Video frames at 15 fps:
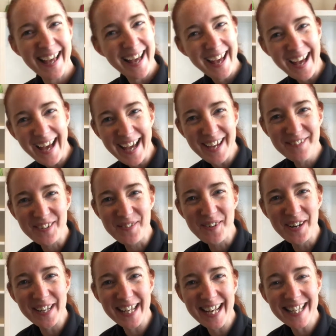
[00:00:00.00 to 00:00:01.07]
Hi
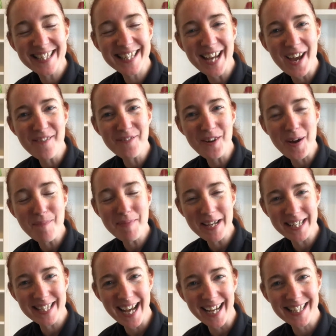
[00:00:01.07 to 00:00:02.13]
everyone, it's time for our
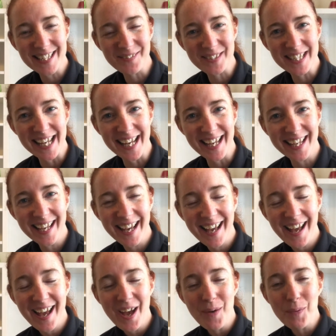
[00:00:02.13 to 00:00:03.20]
pitch activity.
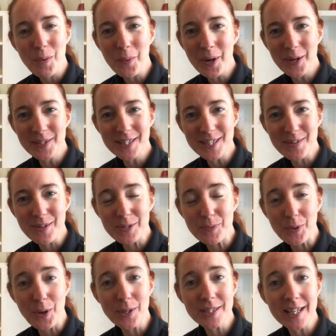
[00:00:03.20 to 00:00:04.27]
What we're going to do is we're
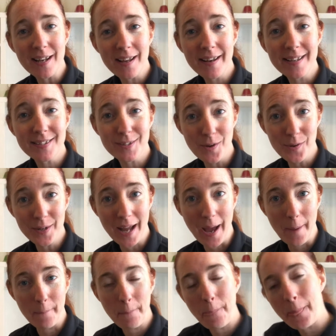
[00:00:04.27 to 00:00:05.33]
going to learn a song
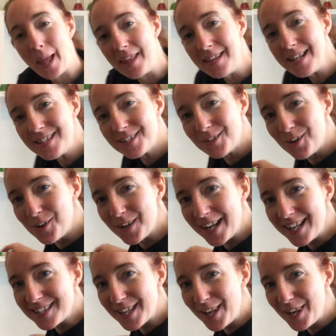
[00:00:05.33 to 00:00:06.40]
now, and this song
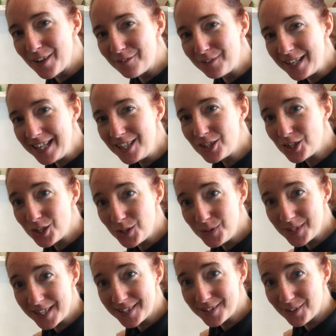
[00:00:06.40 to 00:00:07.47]
is a lovely
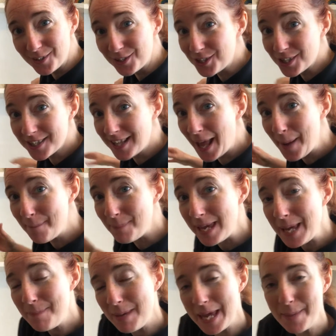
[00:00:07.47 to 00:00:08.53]
choosing song, just like
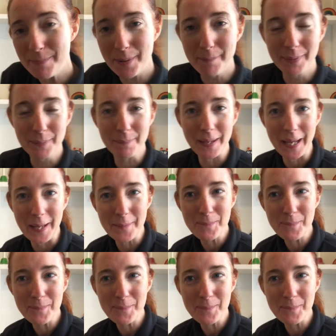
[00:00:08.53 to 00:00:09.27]
BB Bumblebee.